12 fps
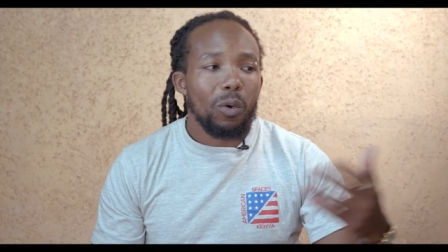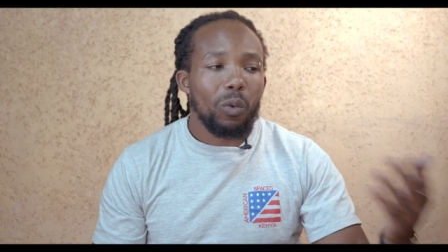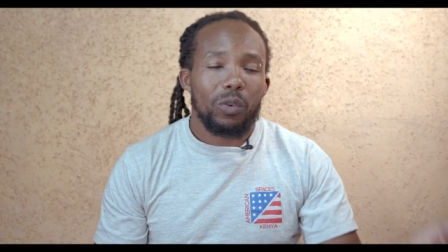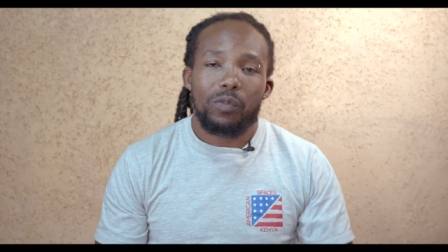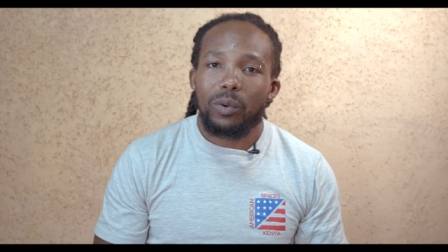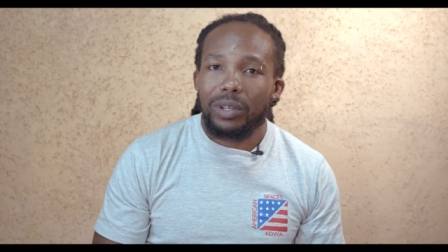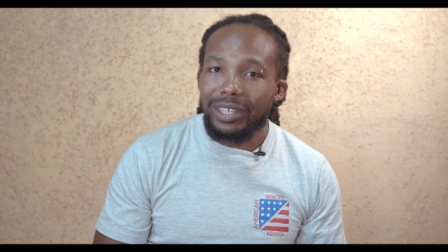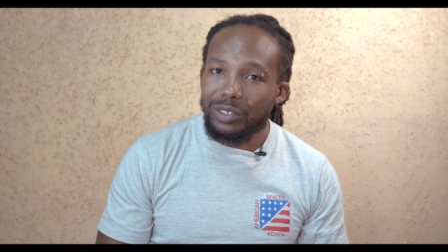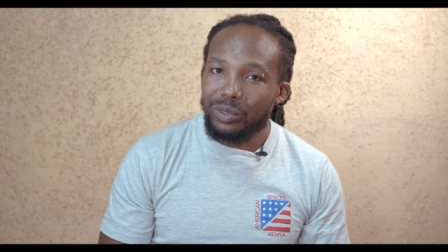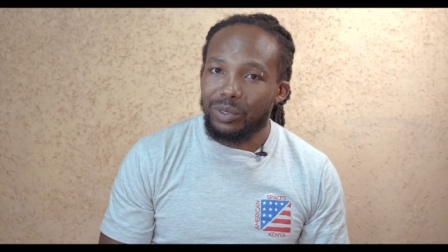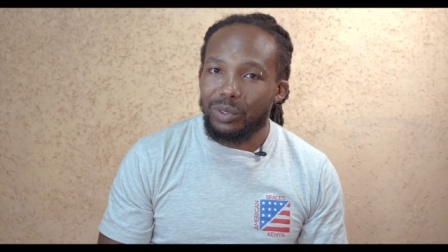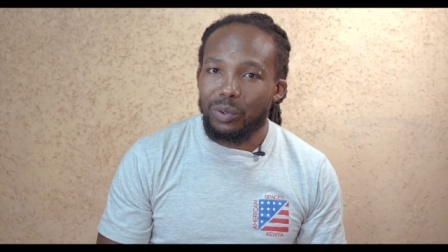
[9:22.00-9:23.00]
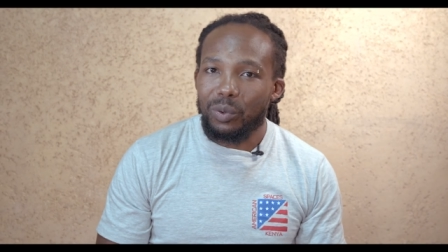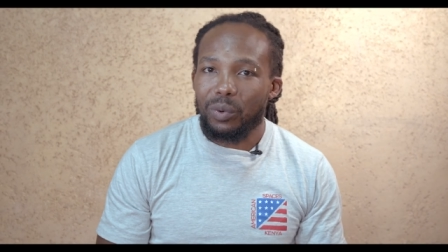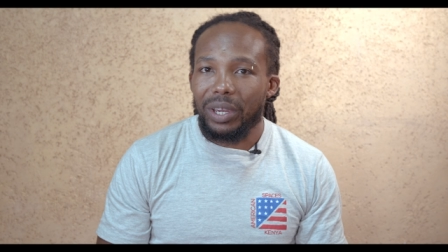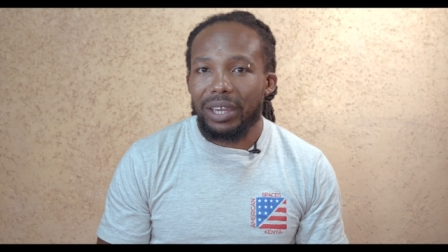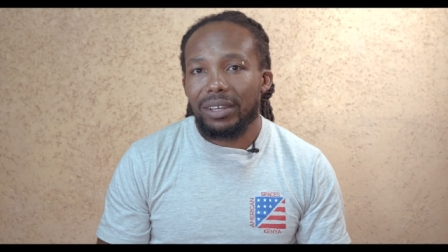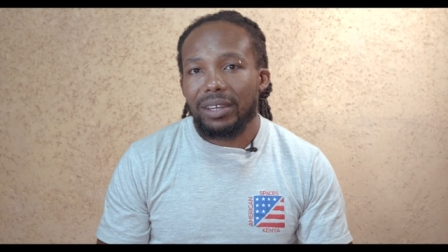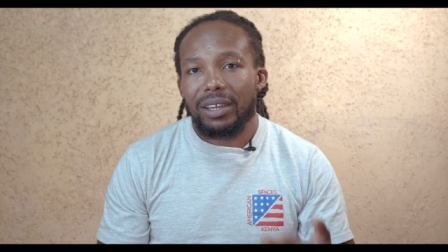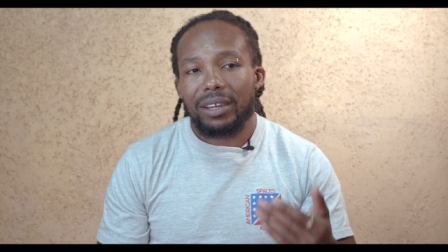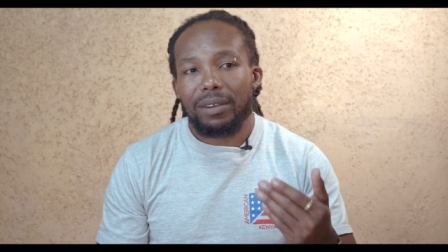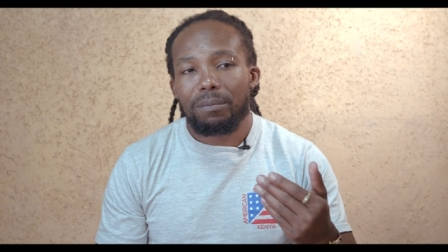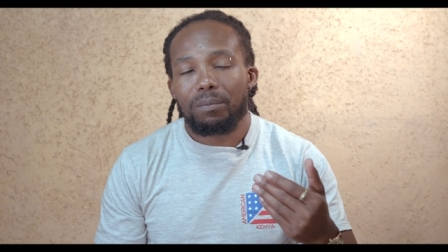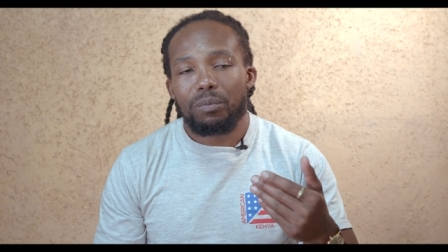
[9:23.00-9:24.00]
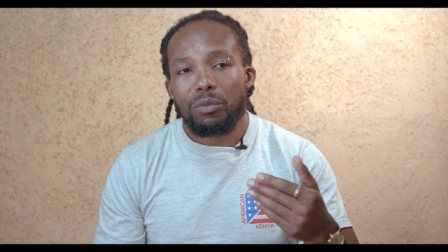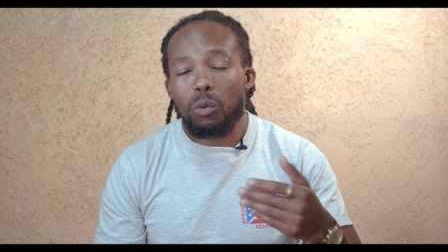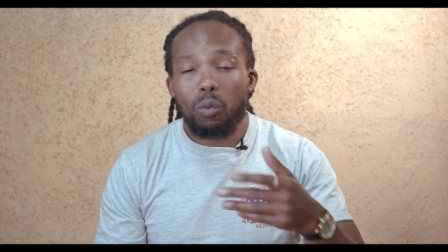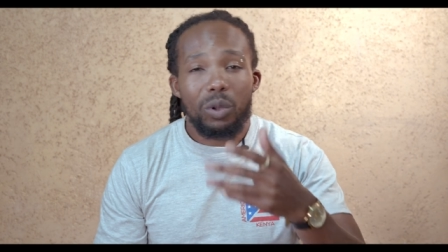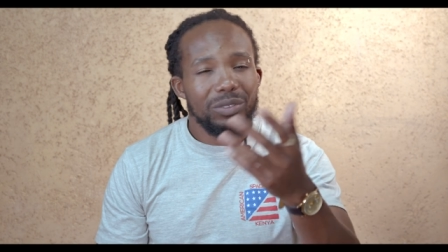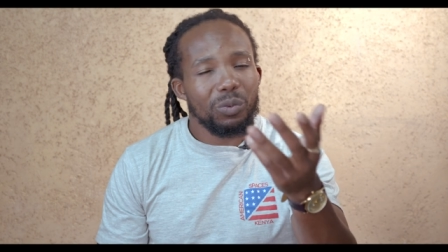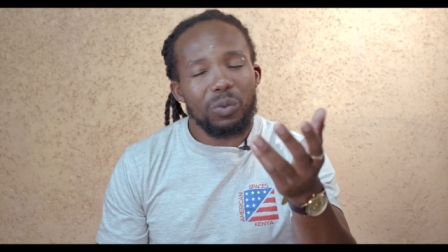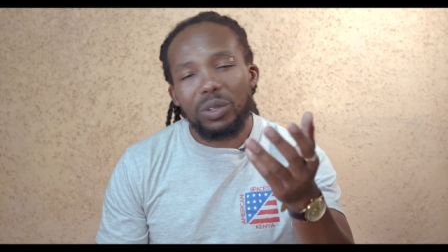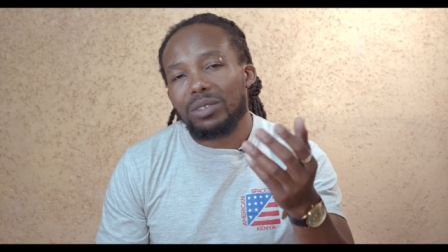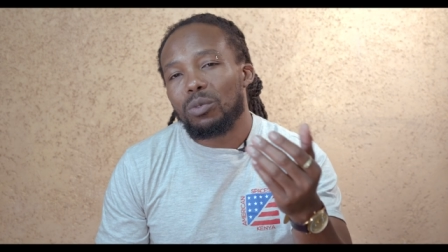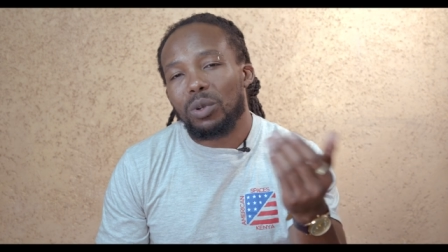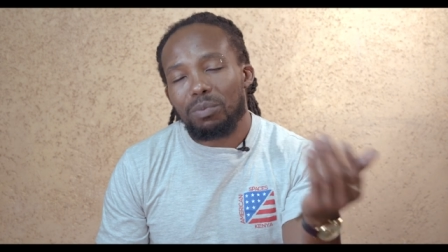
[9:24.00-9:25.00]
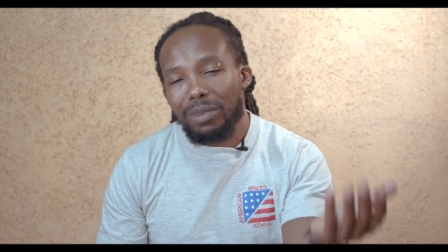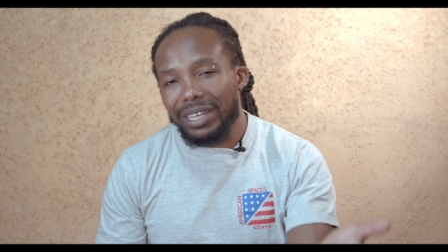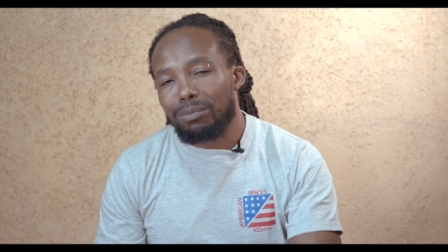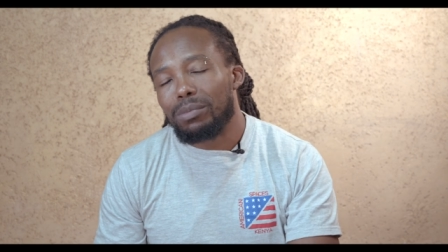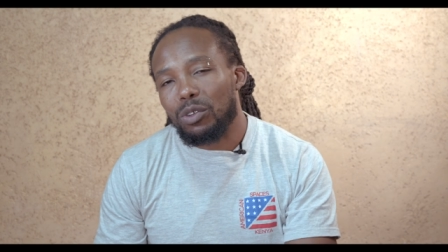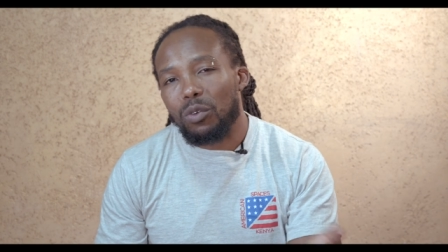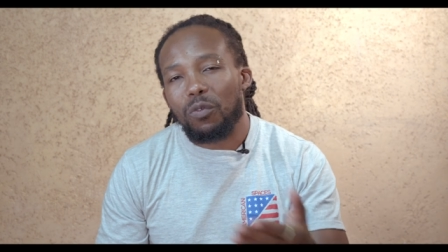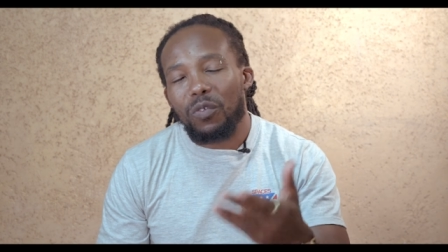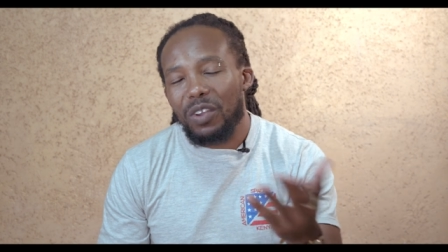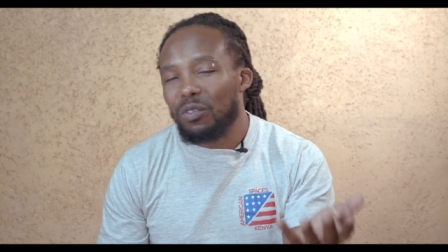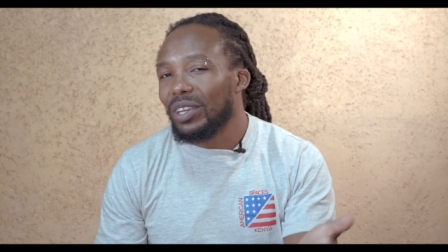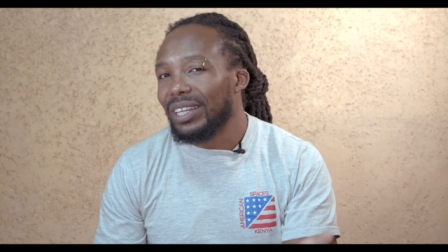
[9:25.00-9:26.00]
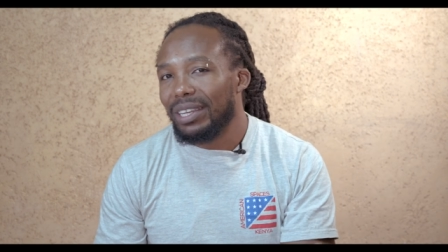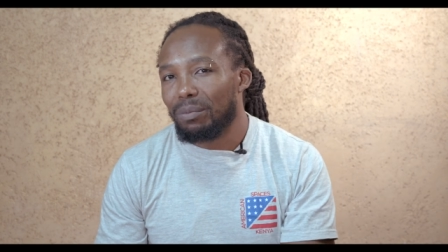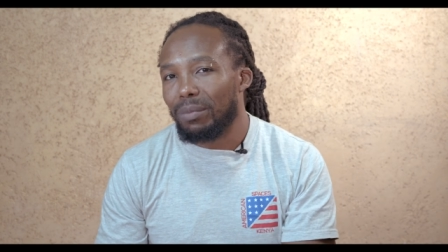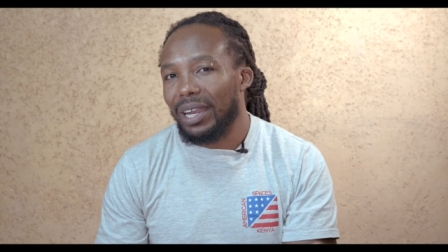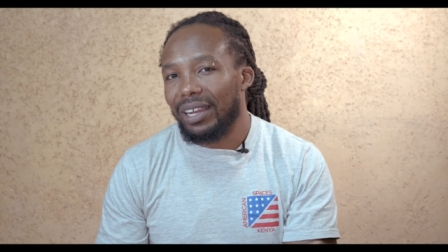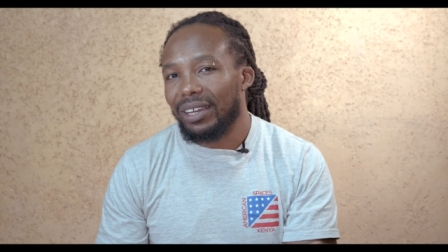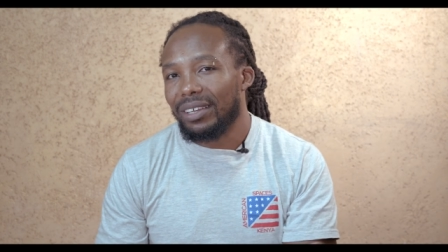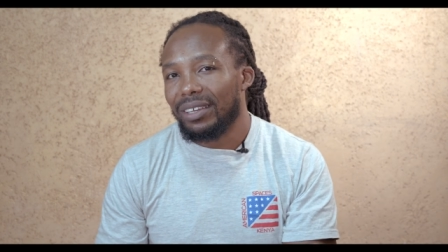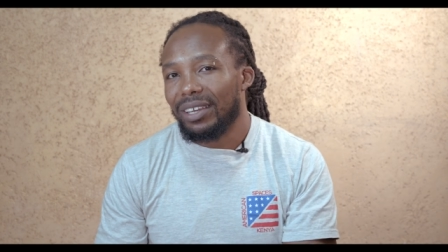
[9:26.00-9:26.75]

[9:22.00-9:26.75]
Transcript: What foundation do you wear? Um, what, what, what might be your favorite lip color?